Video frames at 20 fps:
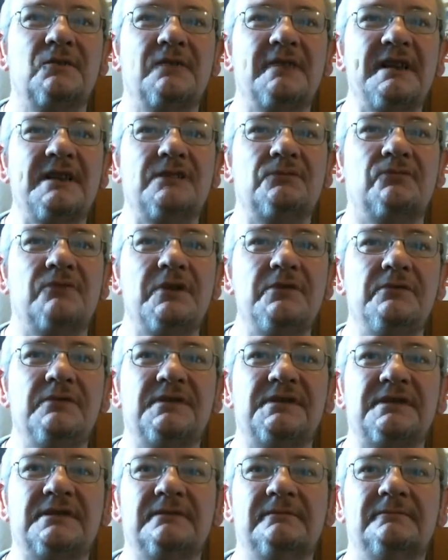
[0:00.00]
these
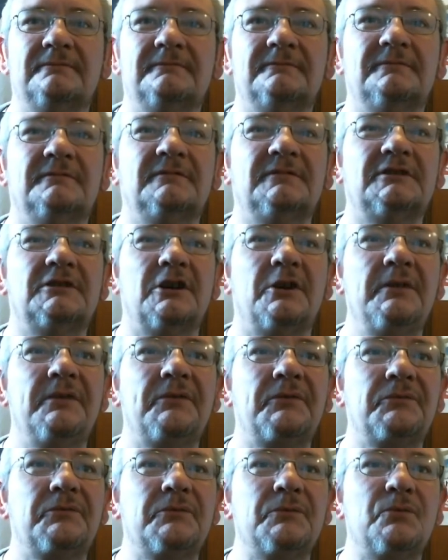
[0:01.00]
routes going
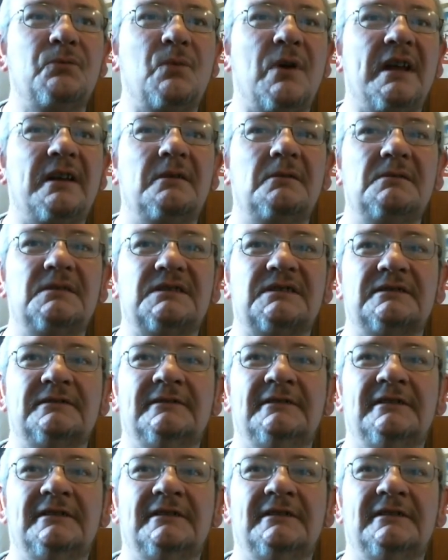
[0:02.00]
through Wales,